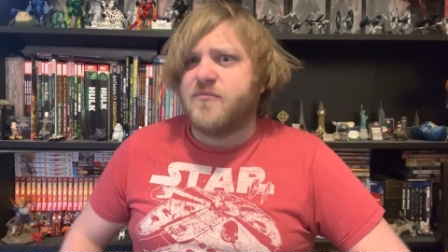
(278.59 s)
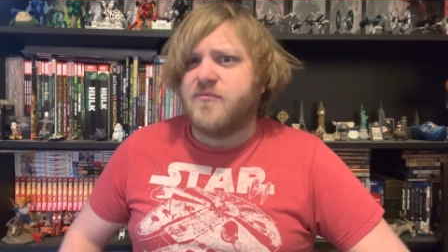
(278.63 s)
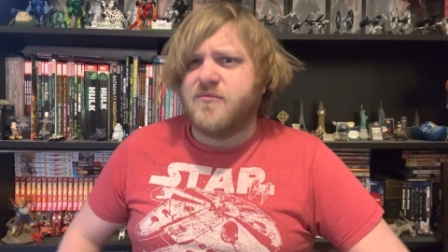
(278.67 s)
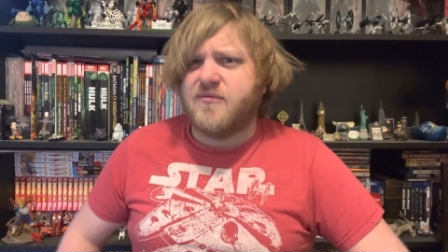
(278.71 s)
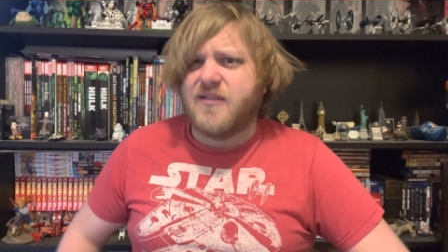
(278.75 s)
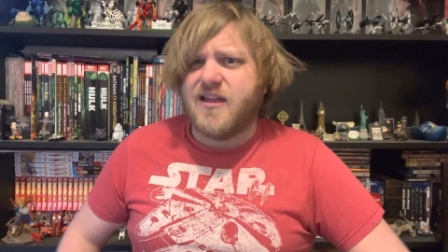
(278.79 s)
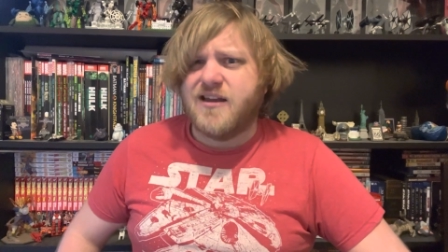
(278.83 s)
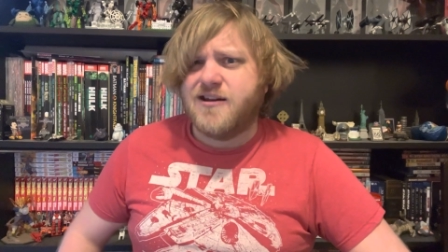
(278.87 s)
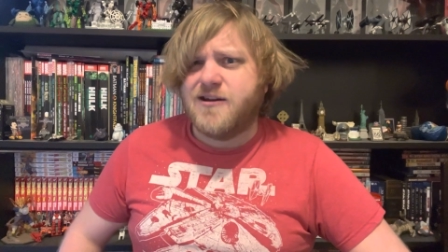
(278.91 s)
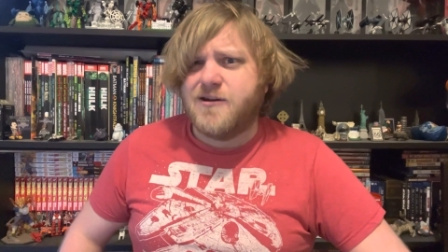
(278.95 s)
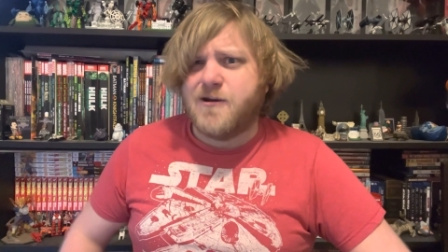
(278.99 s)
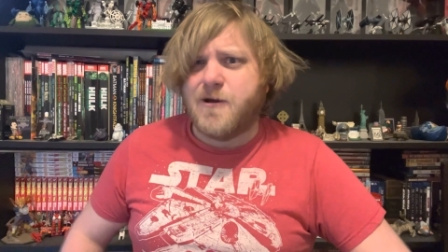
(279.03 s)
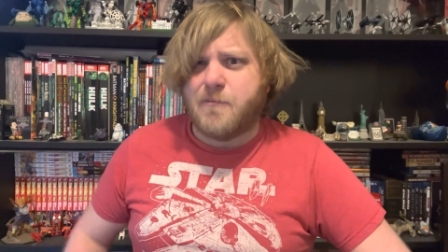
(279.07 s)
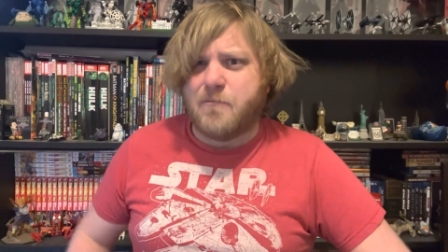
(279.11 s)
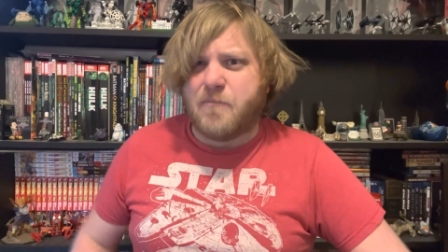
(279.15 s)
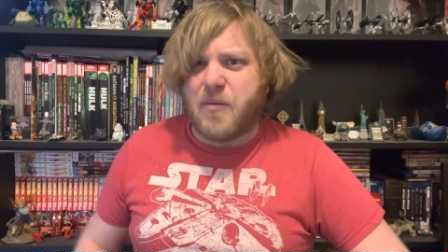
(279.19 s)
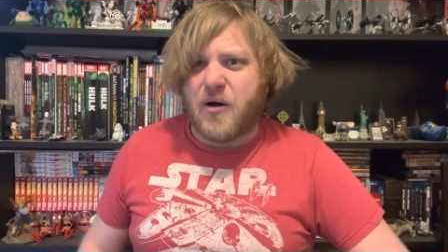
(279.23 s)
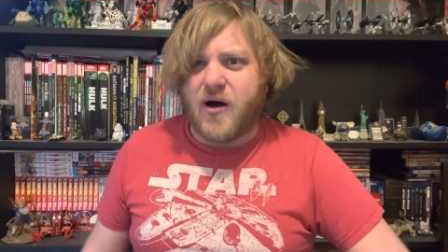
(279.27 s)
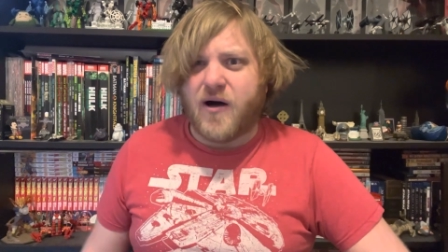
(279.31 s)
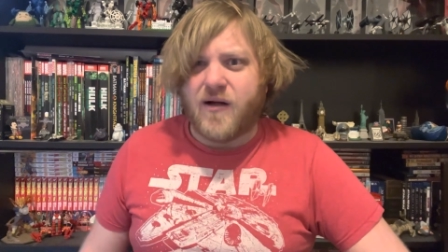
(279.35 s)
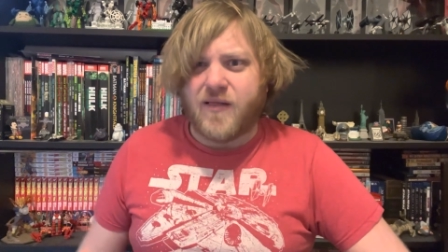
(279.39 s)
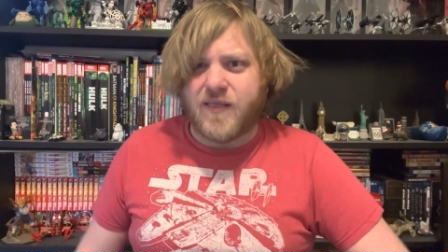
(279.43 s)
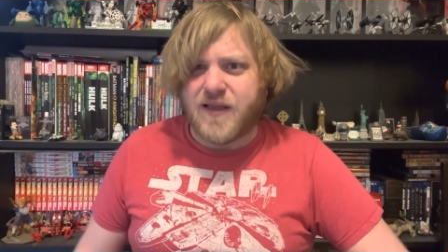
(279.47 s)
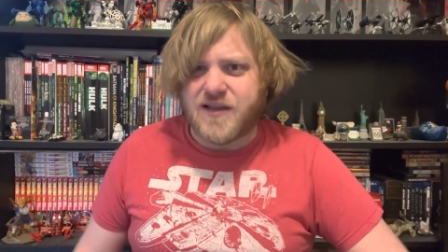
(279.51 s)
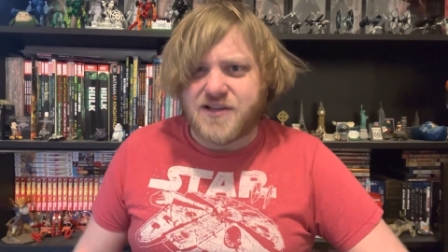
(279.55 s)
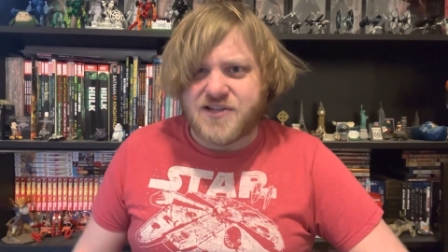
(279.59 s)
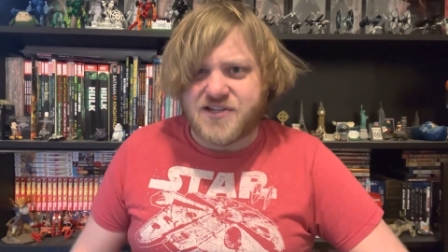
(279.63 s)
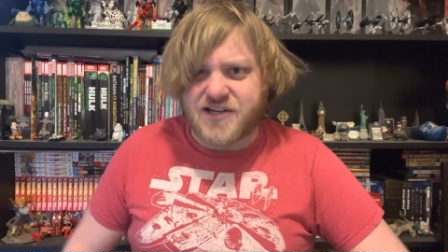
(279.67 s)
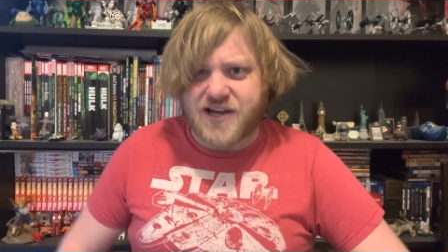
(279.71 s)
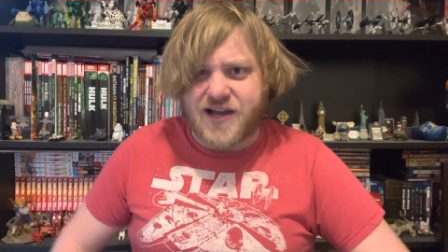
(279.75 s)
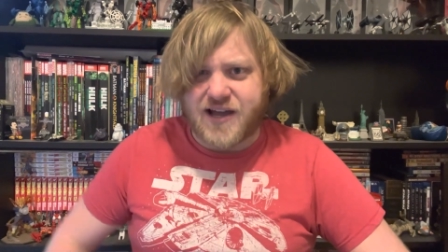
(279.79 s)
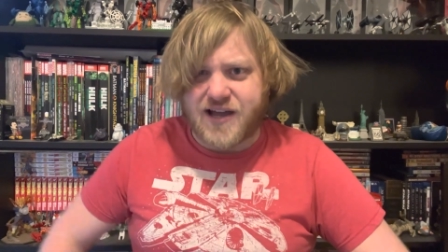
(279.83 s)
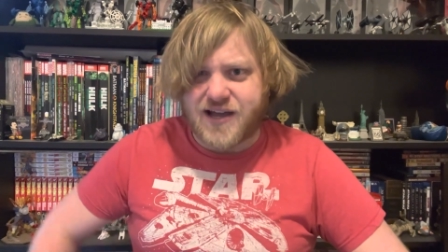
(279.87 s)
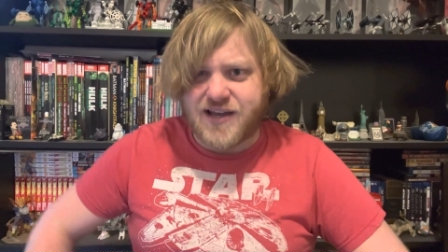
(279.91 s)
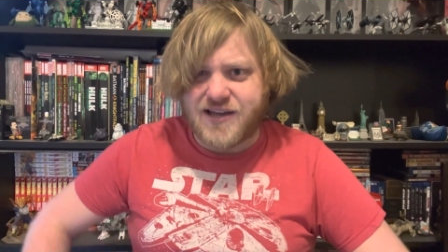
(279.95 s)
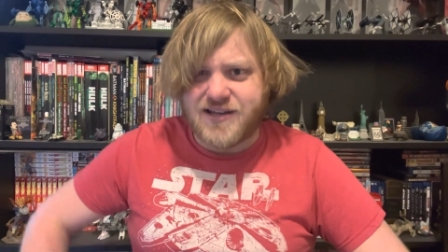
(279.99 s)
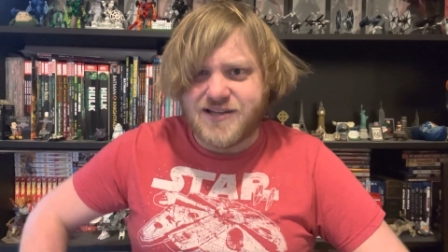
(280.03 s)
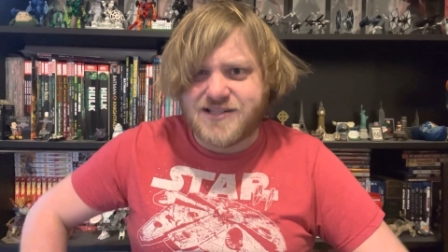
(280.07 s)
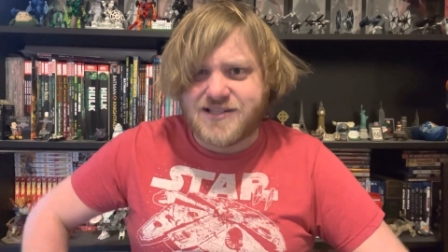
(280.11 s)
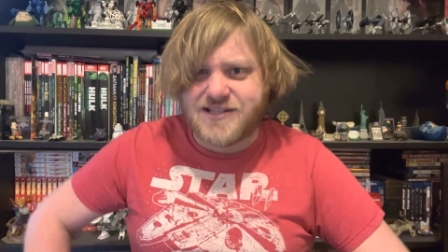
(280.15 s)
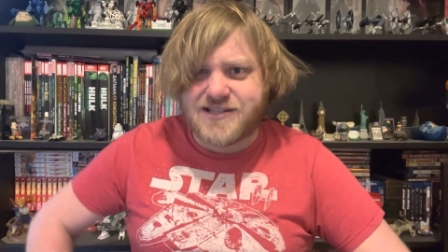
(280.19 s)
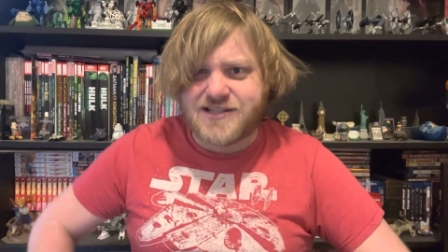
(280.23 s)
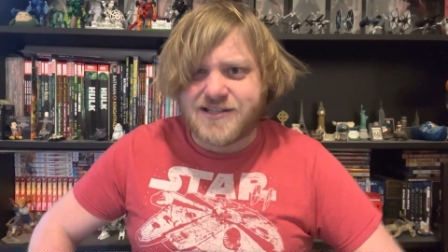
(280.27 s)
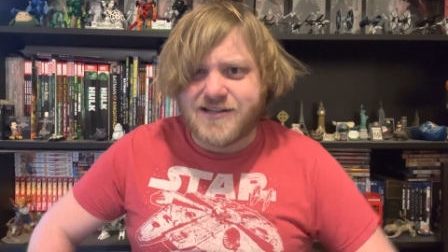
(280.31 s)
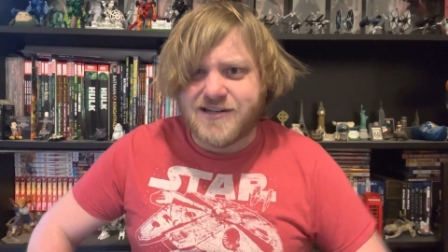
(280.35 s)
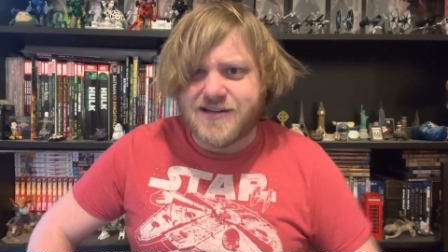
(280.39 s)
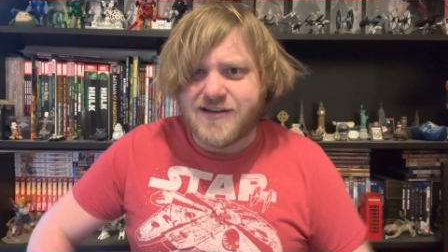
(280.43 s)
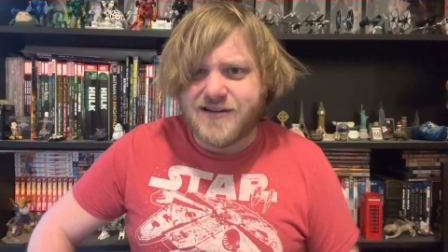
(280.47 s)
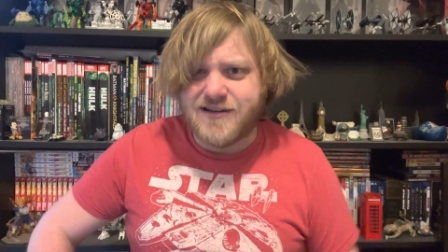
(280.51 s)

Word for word: They didn't apologize.